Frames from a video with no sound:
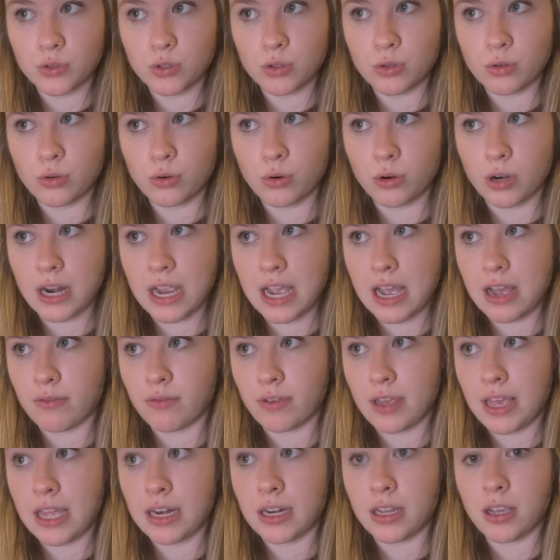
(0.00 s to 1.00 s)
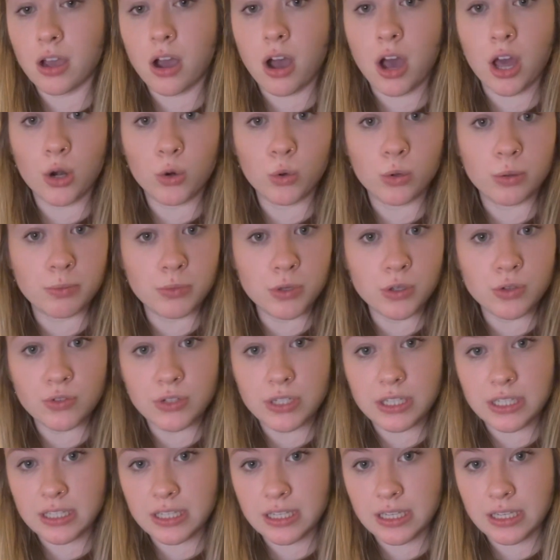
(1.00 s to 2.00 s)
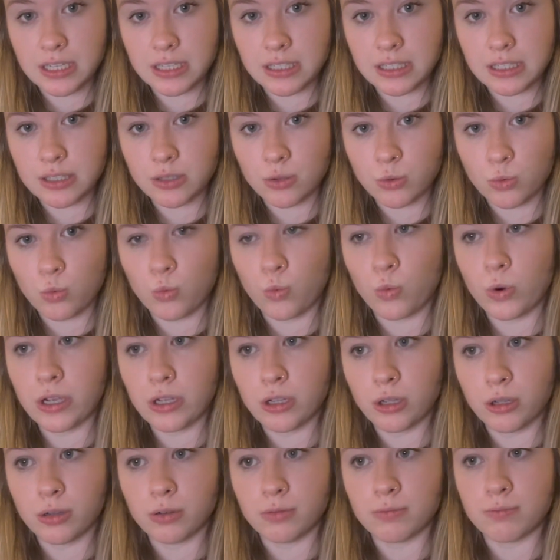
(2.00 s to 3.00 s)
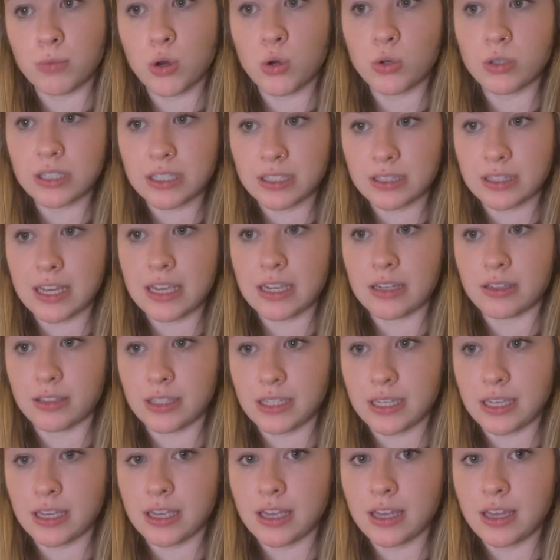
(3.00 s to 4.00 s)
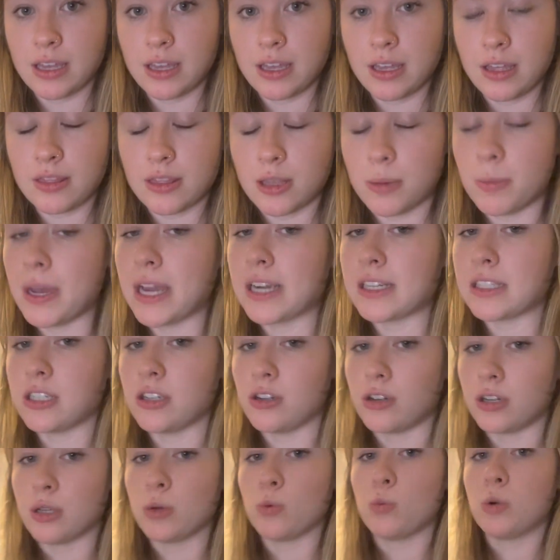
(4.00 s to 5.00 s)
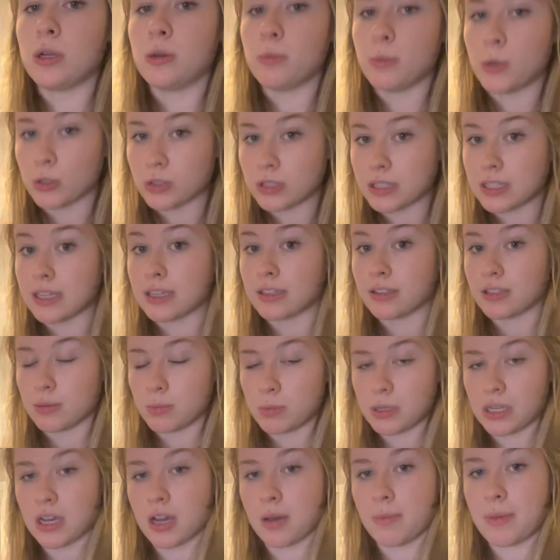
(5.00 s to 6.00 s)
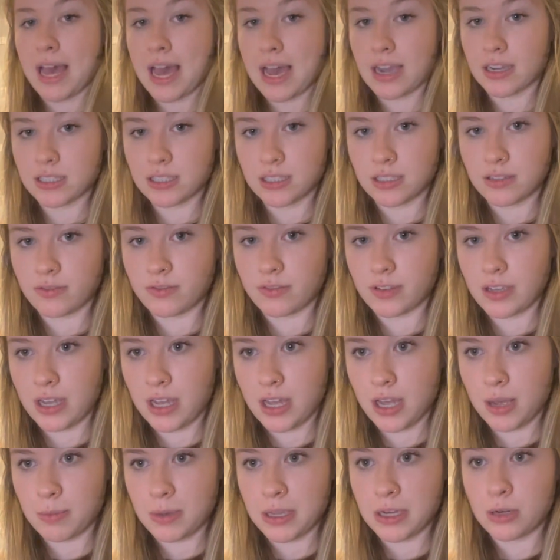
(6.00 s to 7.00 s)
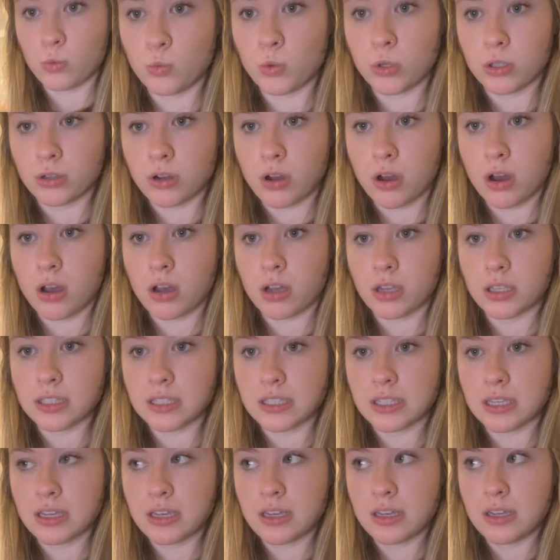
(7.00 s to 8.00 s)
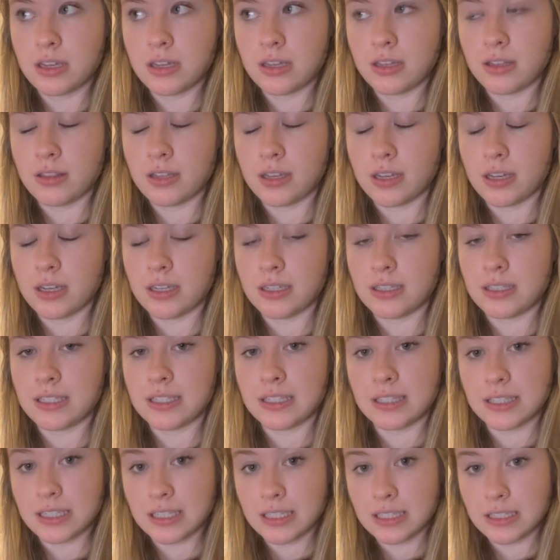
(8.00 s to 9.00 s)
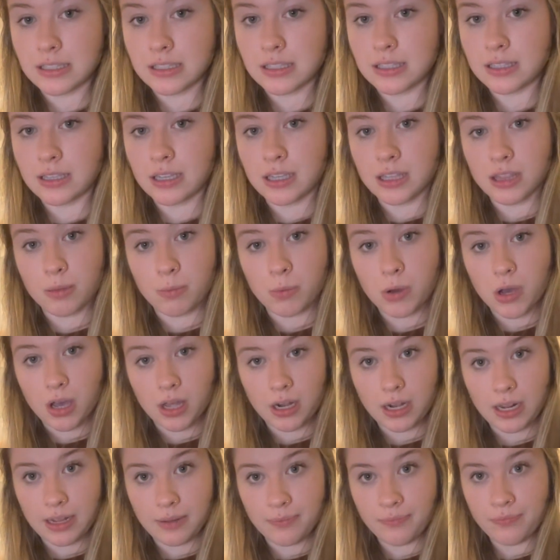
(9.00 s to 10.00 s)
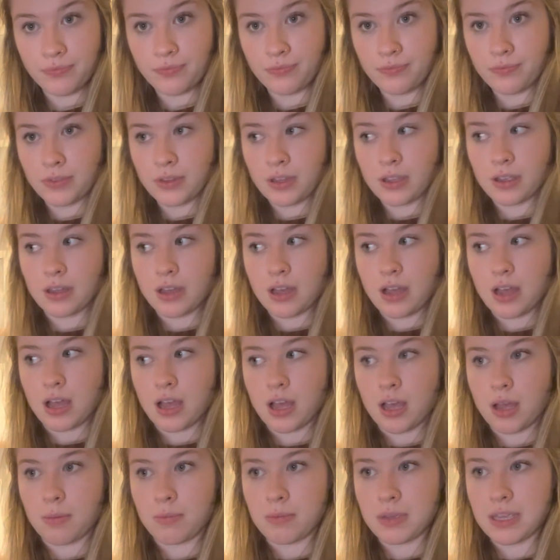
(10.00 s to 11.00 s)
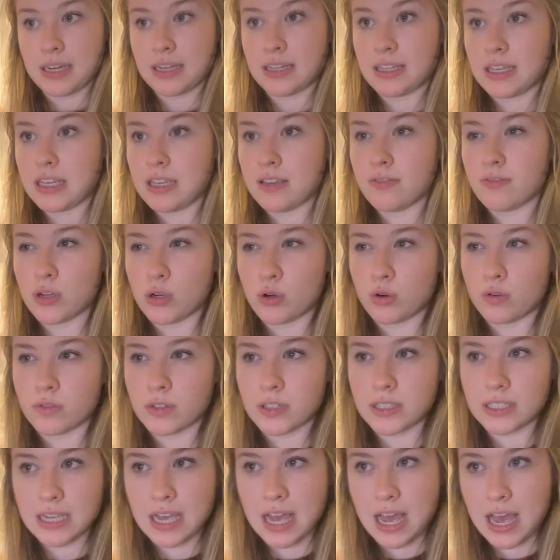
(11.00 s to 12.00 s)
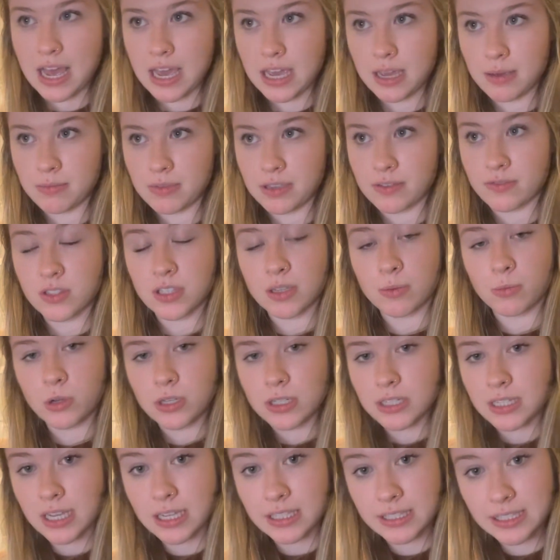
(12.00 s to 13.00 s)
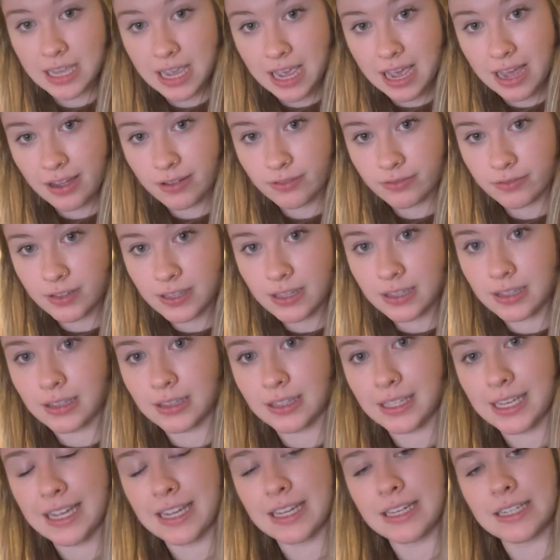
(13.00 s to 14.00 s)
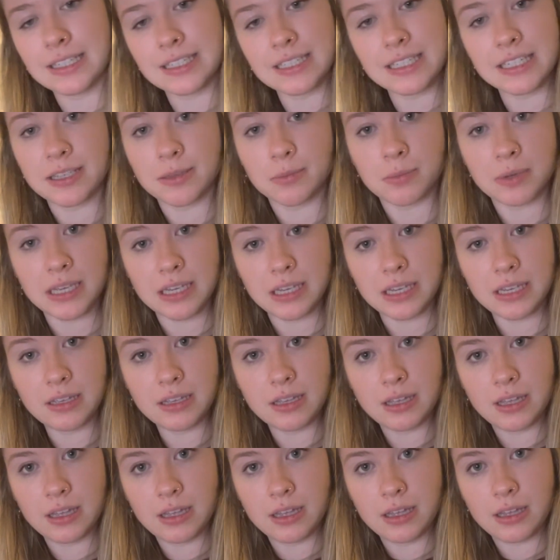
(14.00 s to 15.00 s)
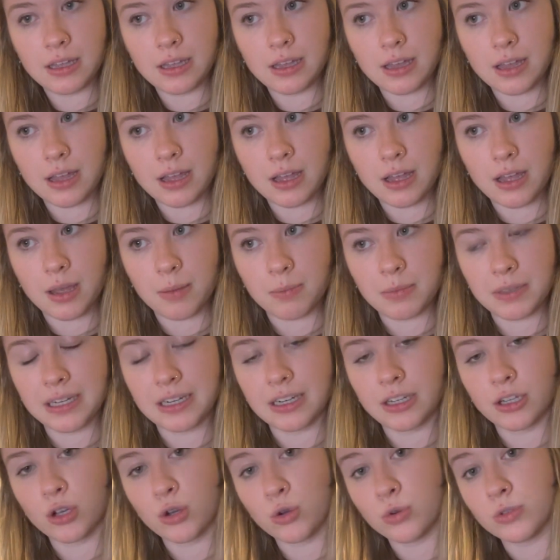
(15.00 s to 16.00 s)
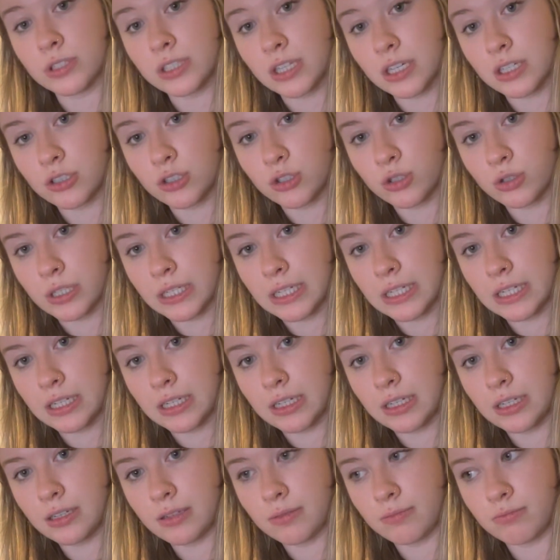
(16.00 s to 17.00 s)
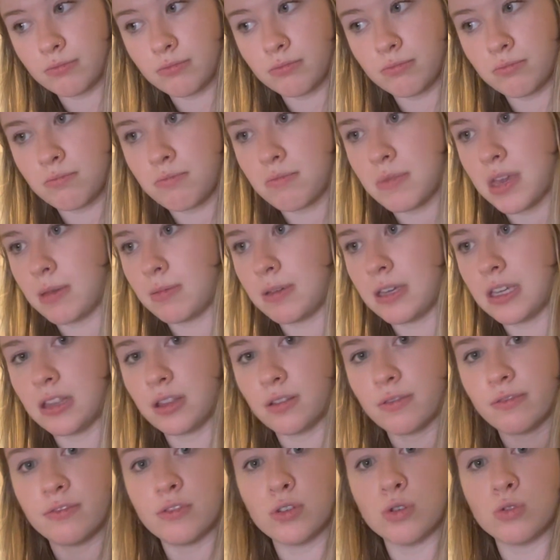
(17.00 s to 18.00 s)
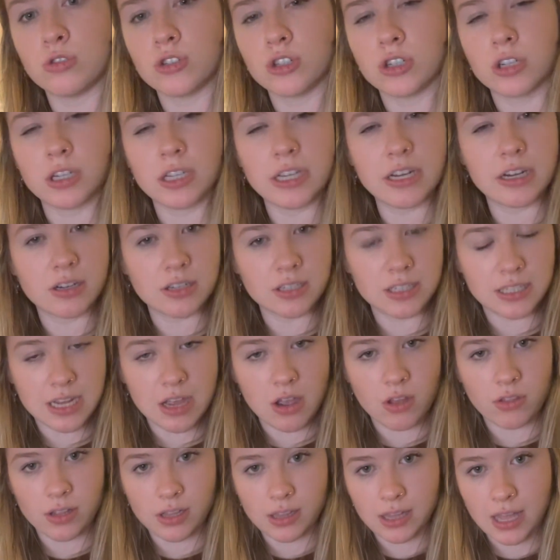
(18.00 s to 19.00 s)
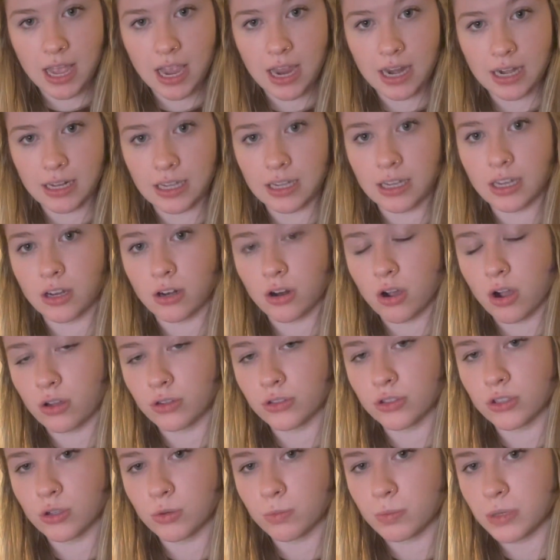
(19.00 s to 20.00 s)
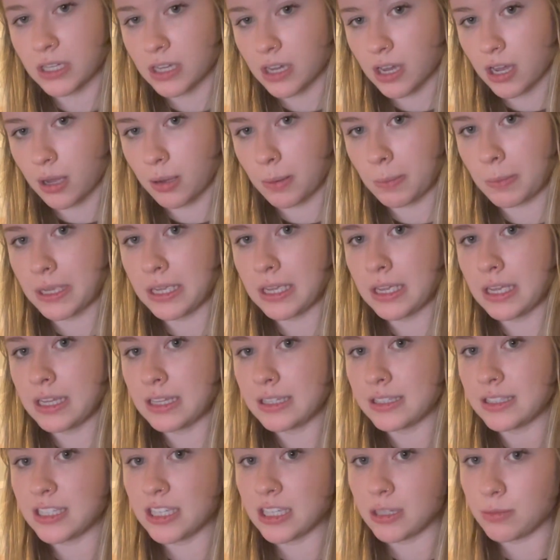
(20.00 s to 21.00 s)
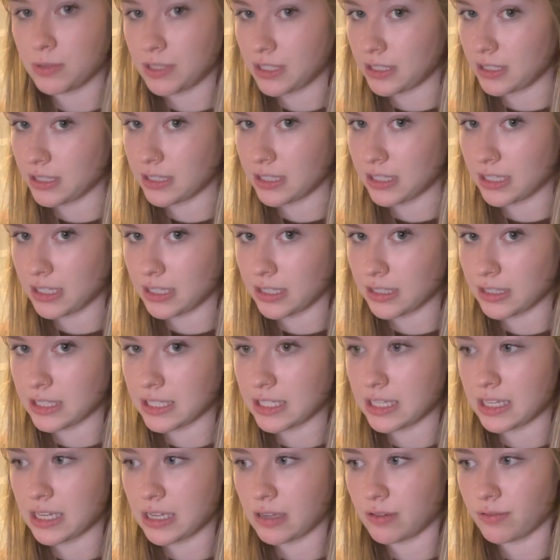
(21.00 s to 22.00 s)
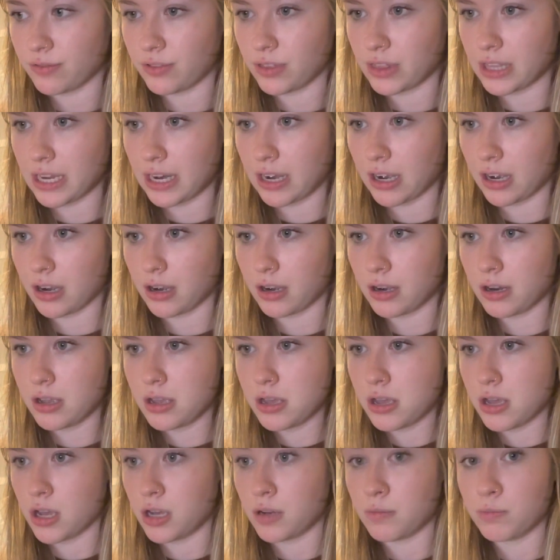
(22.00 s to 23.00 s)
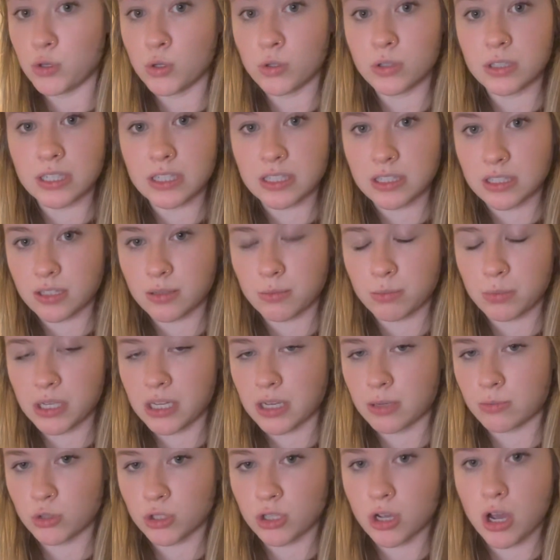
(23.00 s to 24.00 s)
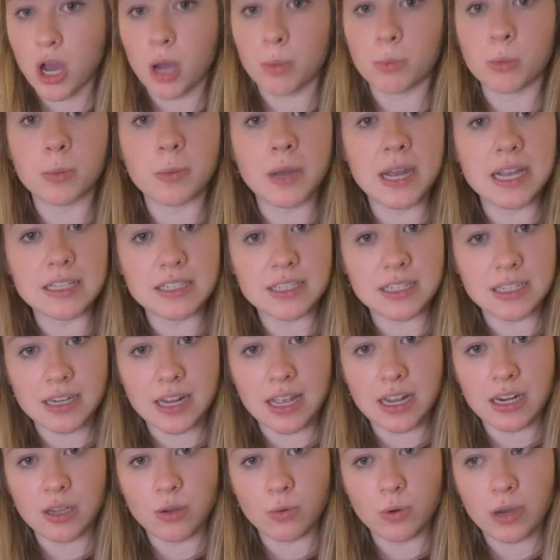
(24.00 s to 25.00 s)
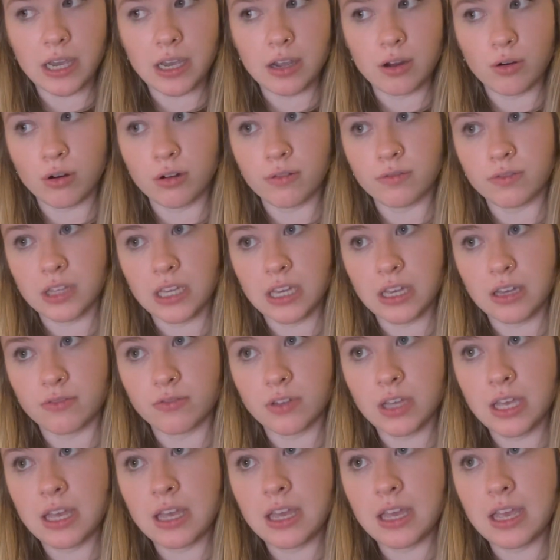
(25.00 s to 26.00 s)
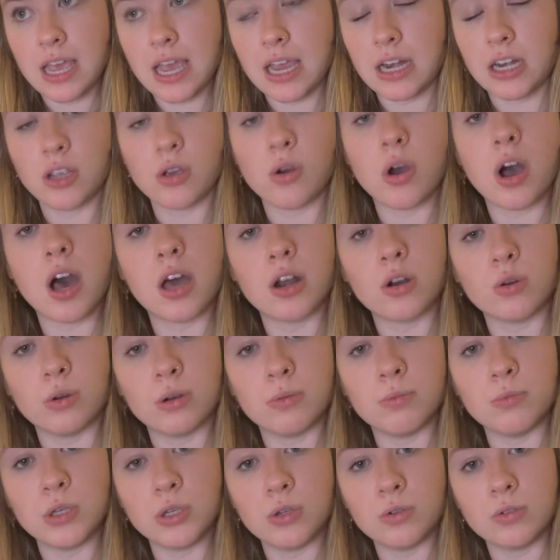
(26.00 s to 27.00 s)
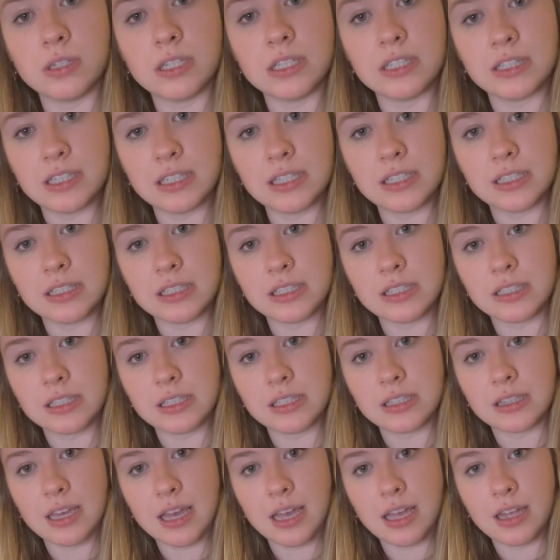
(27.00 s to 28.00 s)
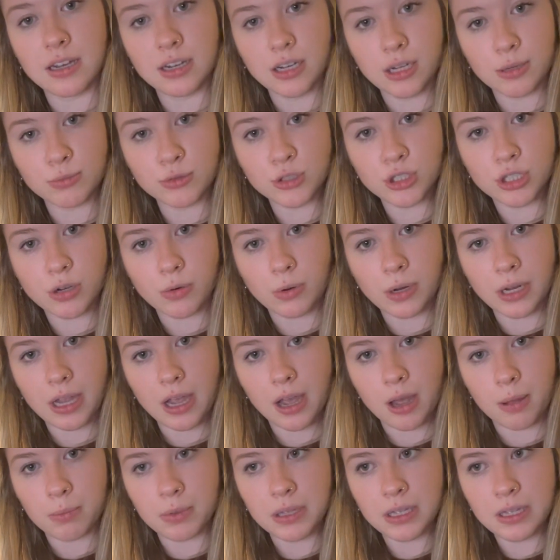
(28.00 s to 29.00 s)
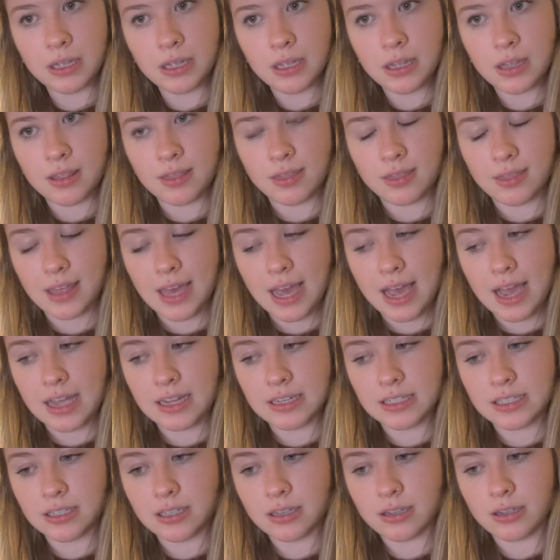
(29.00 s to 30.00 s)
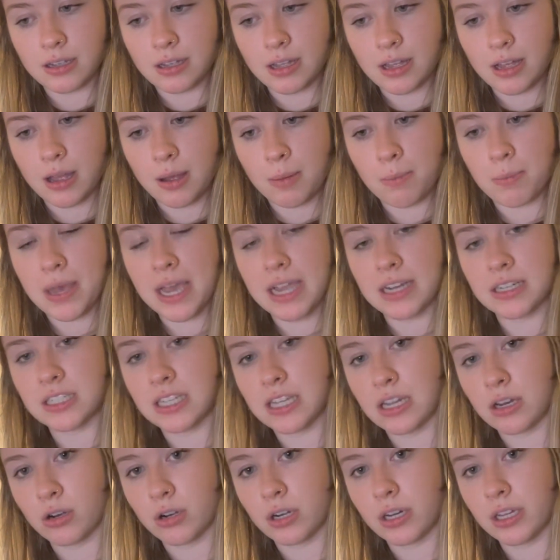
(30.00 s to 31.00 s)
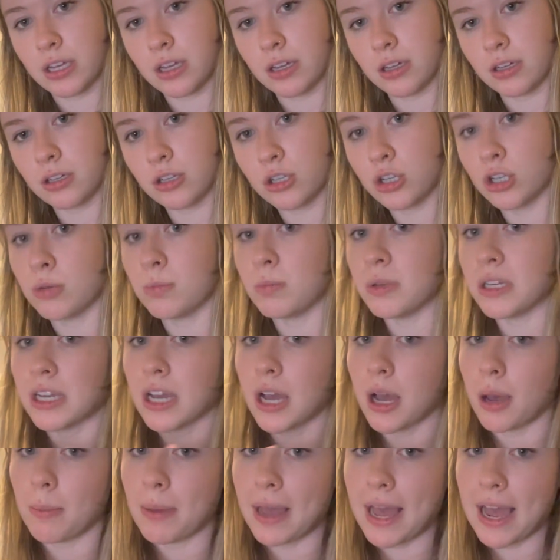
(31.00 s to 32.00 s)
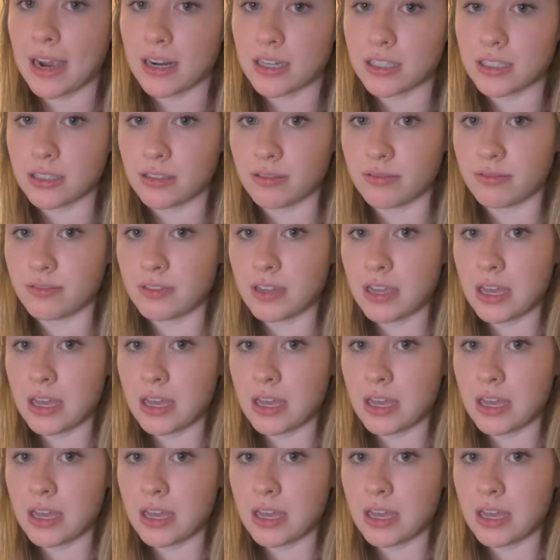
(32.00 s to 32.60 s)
or have any autoimmune disease, the bacteria will most likely become active and cause the disease in the body. And even over time, if someone does have latent TB and it goes untreated, maybe in the future, years down the line, it can also become TB disease if their immune system becomes compromised in any way, or if they have any autoimmune diseases that end up showing up, that bacteria could become active